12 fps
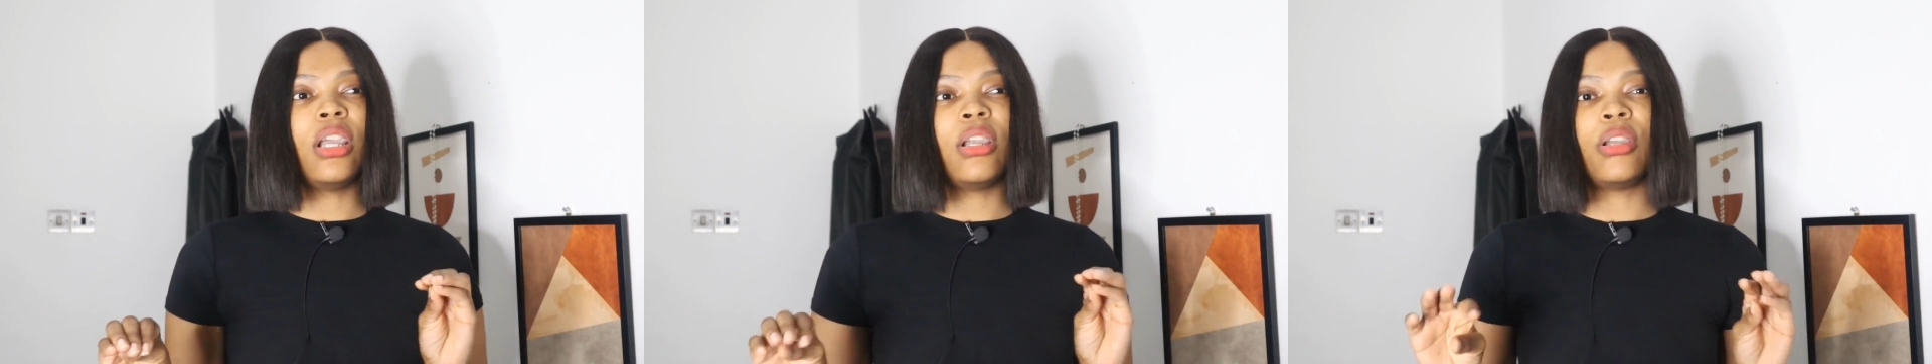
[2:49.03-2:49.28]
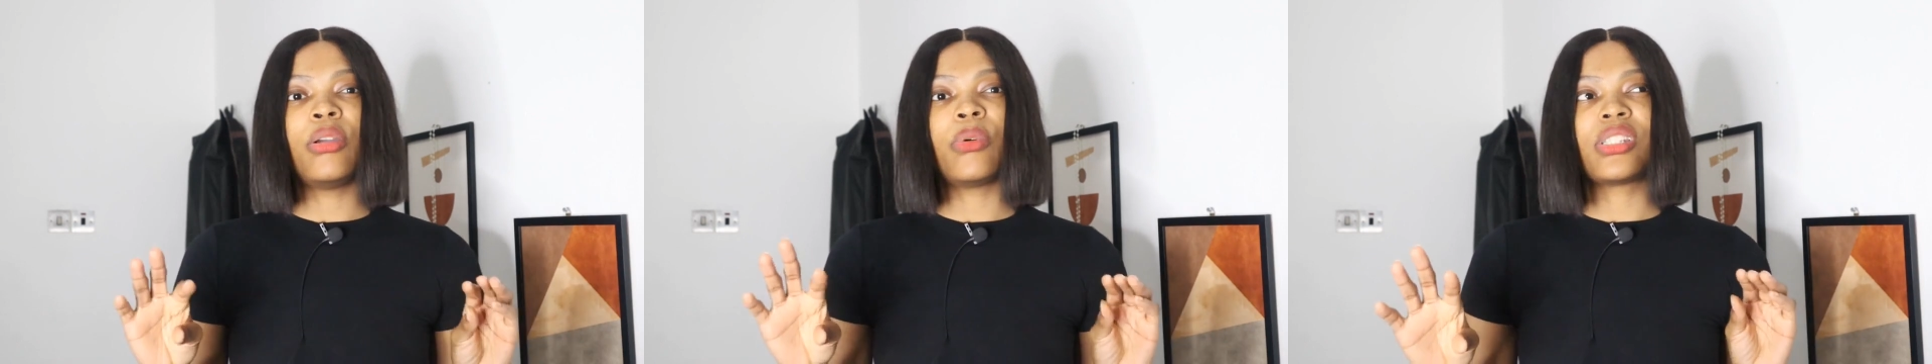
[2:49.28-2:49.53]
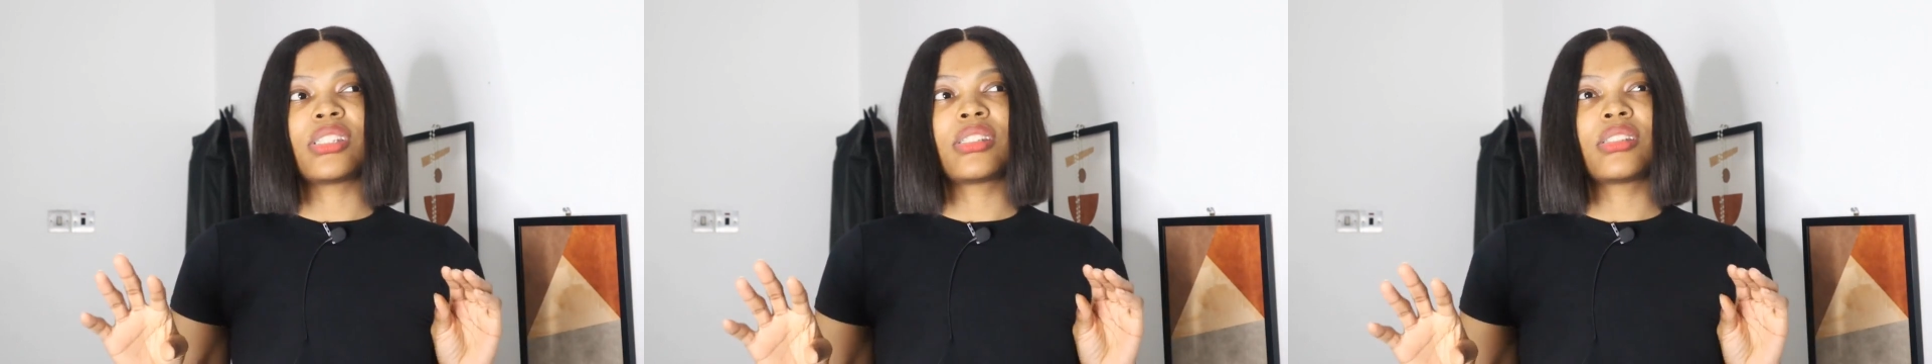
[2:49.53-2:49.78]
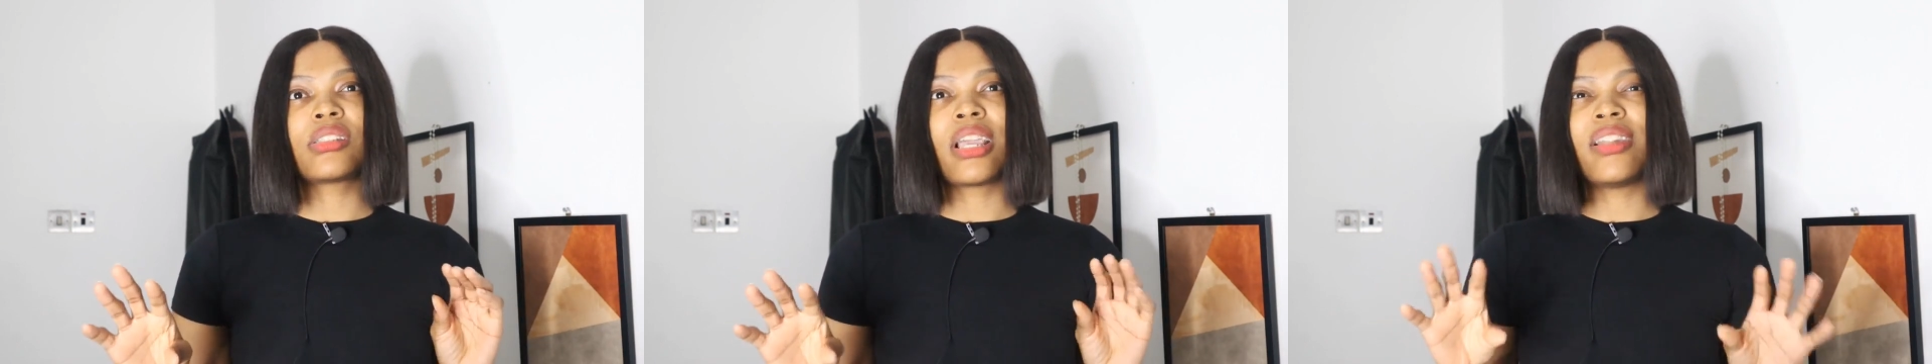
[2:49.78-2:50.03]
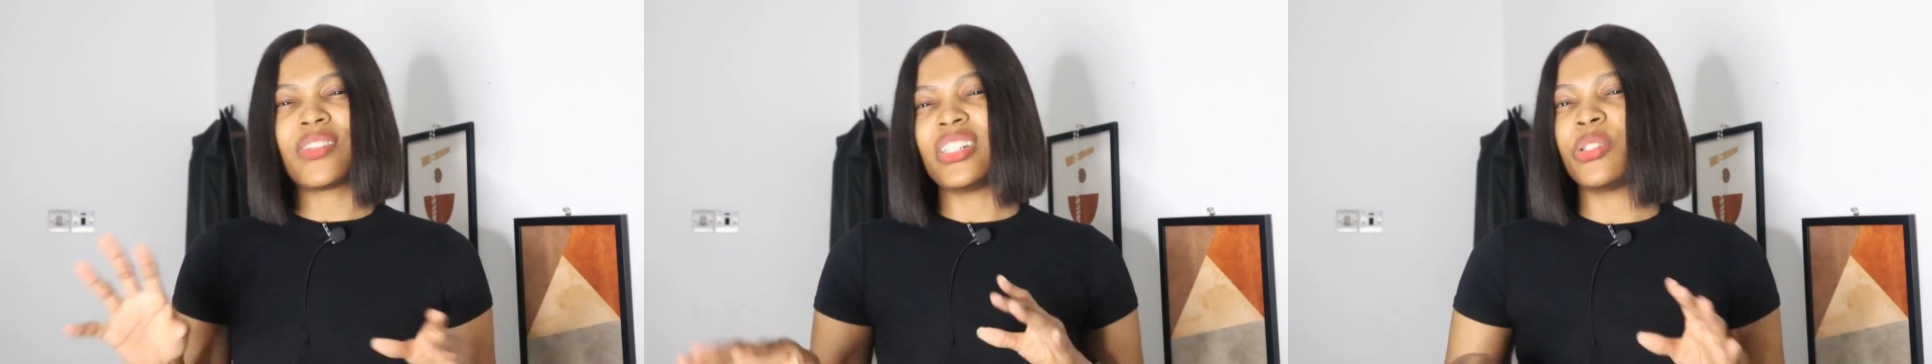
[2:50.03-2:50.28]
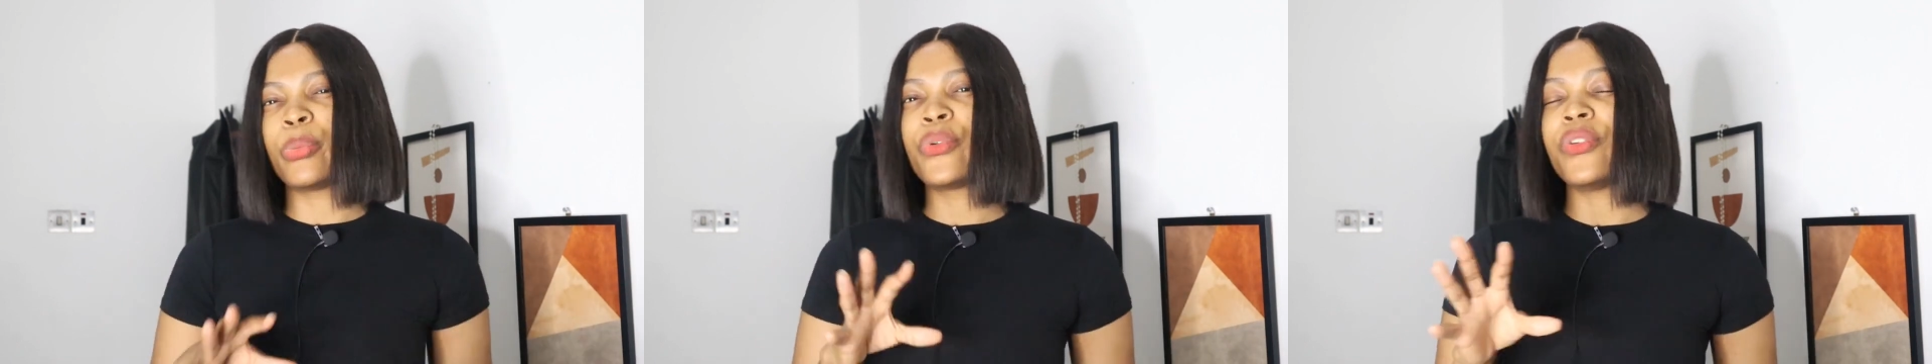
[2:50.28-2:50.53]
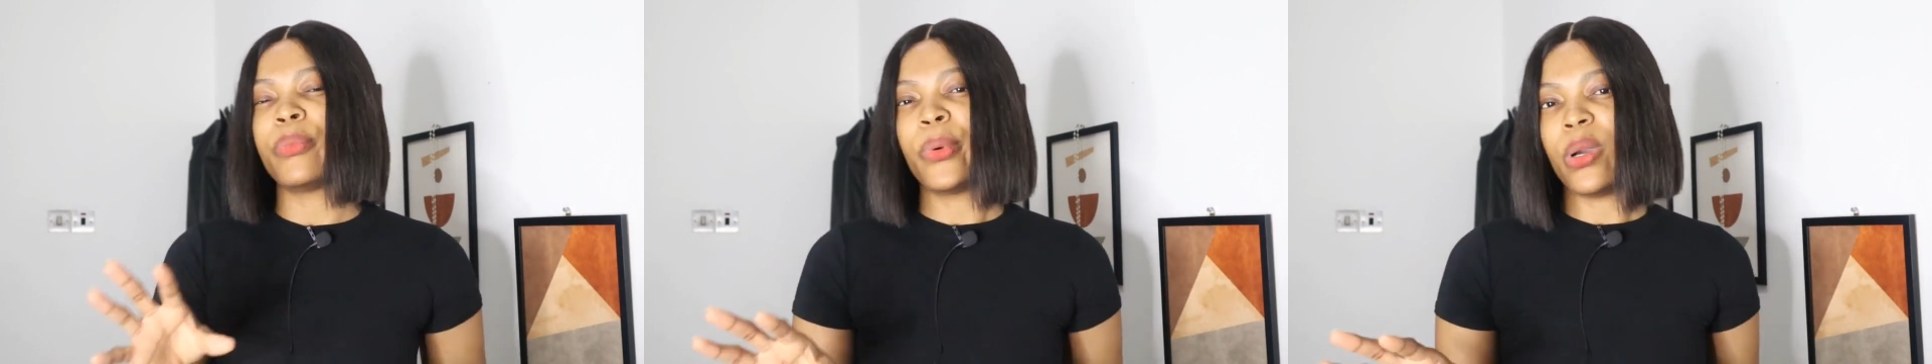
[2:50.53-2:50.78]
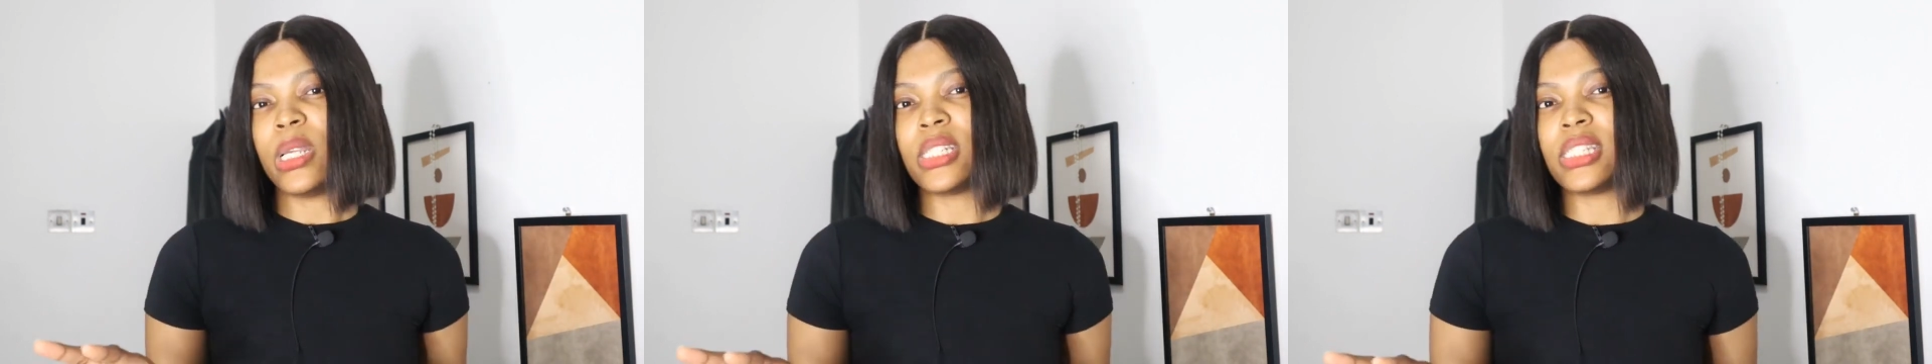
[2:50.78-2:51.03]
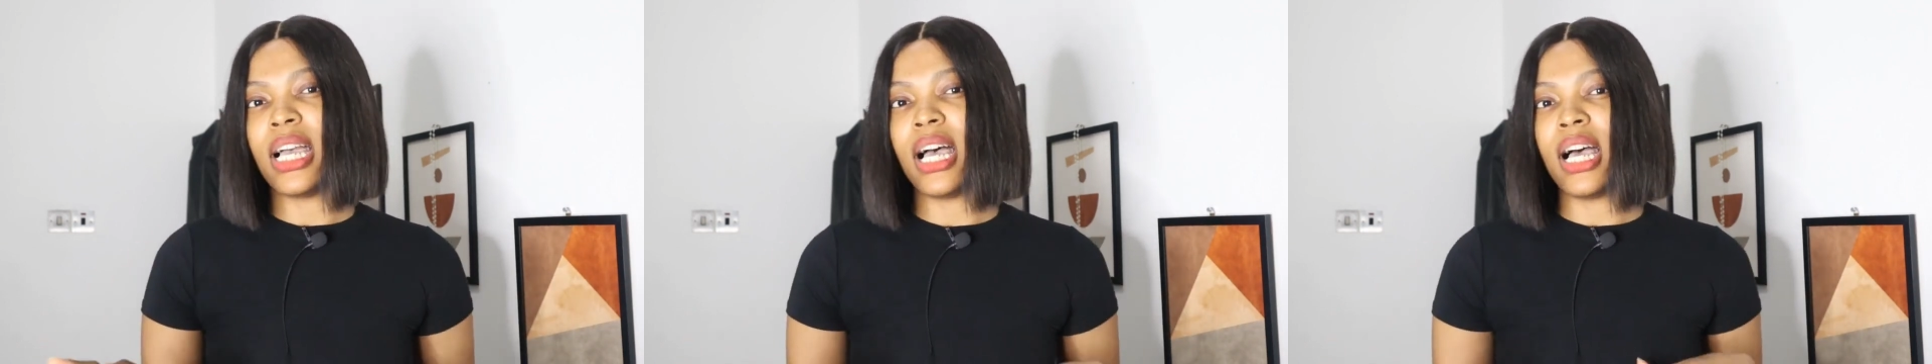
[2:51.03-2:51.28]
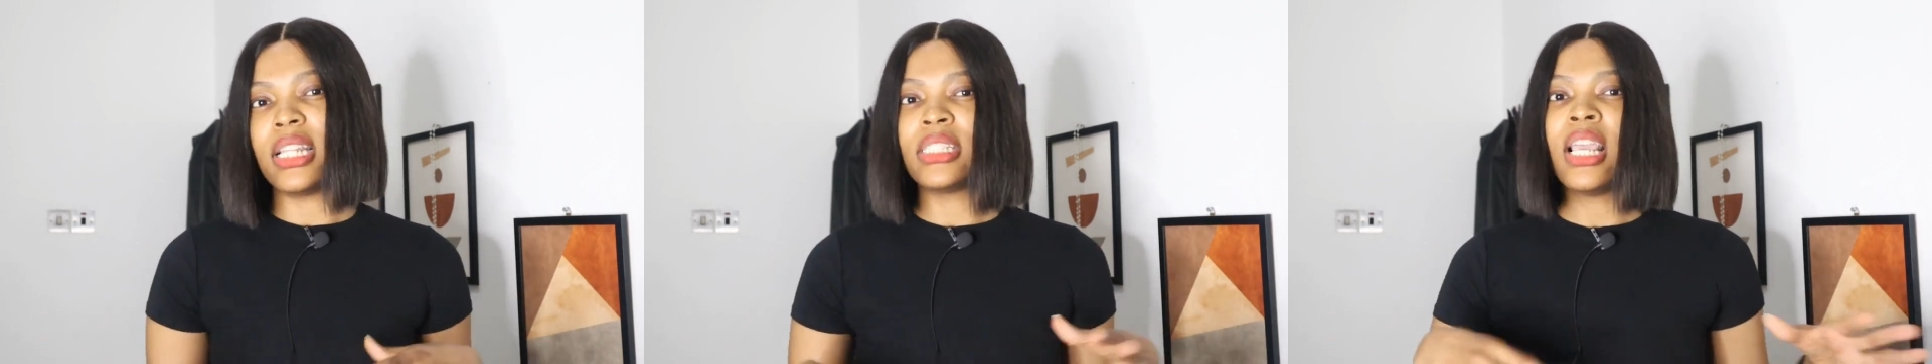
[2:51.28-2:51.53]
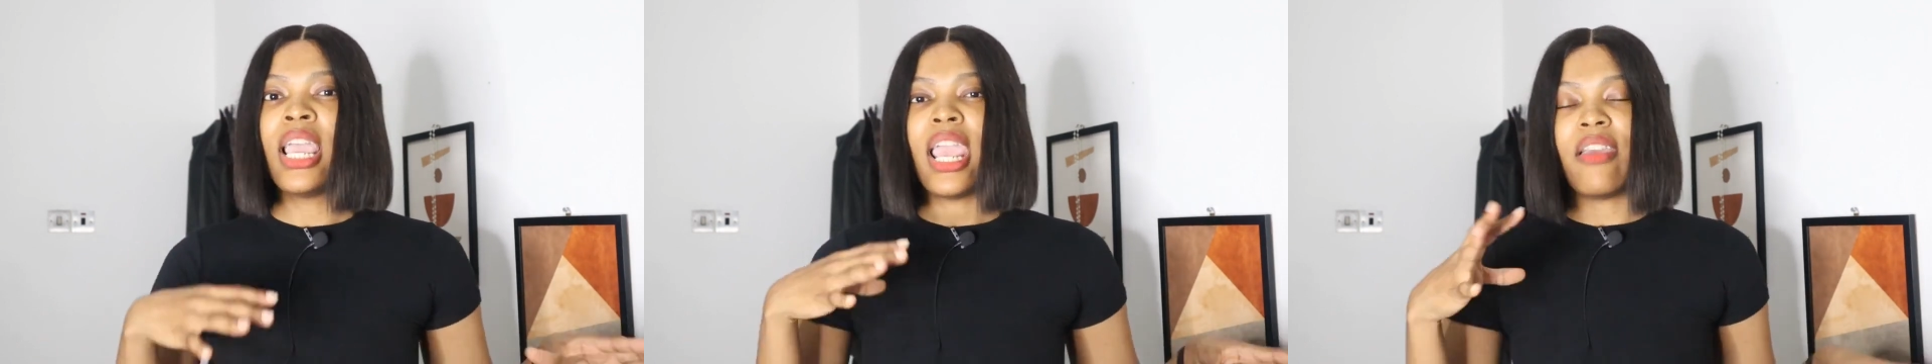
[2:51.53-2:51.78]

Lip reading: he was kind of trying to prove a point that